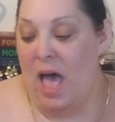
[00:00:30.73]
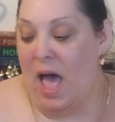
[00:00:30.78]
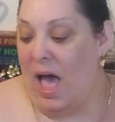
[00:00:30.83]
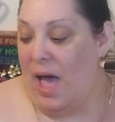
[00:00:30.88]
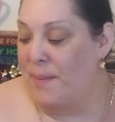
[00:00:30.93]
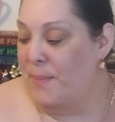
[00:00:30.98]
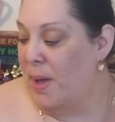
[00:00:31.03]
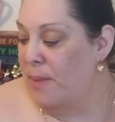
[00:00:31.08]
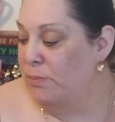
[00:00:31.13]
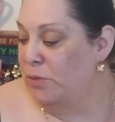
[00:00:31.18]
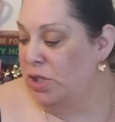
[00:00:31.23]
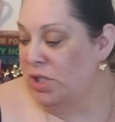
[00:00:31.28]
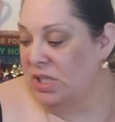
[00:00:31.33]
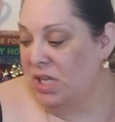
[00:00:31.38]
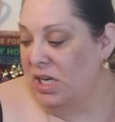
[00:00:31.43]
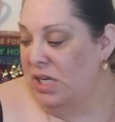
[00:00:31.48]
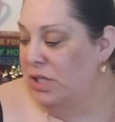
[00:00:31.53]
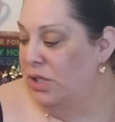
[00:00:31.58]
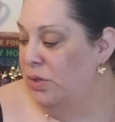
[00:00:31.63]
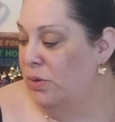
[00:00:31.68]
I'm just
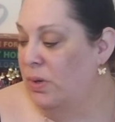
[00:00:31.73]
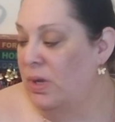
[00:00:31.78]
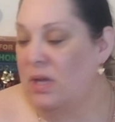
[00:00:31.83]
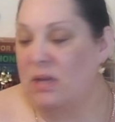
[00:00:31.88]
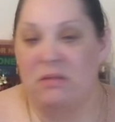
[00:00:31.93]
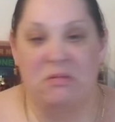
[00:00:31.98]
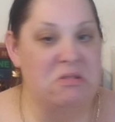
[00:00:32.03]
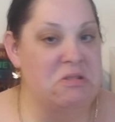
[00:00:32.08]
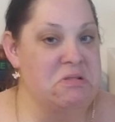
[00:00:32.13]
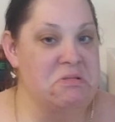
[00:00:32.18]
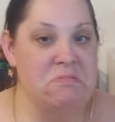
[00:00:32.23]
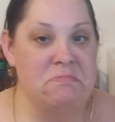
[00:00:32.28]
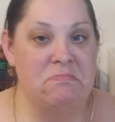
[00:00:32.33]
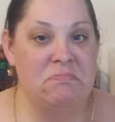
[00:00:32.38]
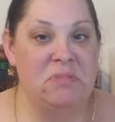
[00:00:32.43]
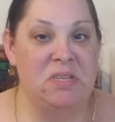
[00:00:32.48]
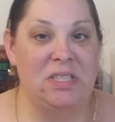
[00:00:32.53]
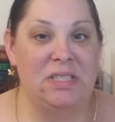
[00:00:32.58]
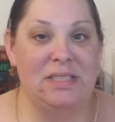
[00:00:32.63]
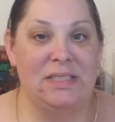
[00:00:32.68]
gonna do a
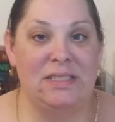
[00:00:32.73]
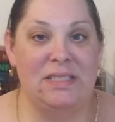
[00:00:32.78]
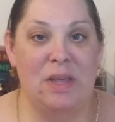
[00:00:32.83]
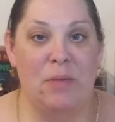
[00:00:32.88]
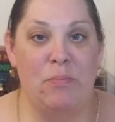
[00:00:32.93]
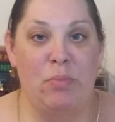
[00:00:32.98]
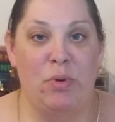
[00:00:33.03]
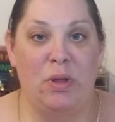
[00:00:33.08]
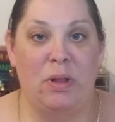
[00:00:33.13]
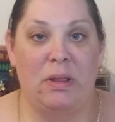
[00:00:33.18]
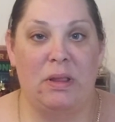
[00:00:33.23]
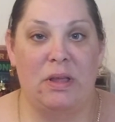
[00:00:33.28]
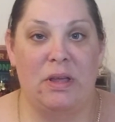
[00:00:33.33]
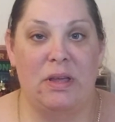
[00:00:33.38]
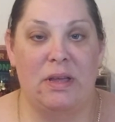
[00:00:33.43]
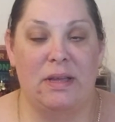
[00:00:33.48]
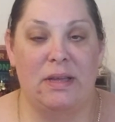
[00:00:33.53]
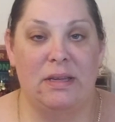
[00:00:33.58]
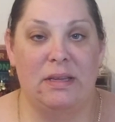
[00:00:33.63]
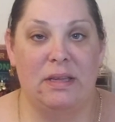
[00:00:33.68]
simple
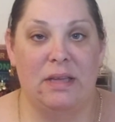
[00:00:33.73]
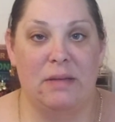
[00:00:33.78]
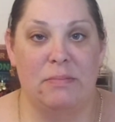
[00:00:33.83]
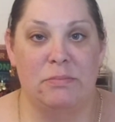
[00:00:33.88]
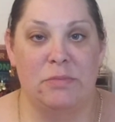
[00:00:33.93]
look.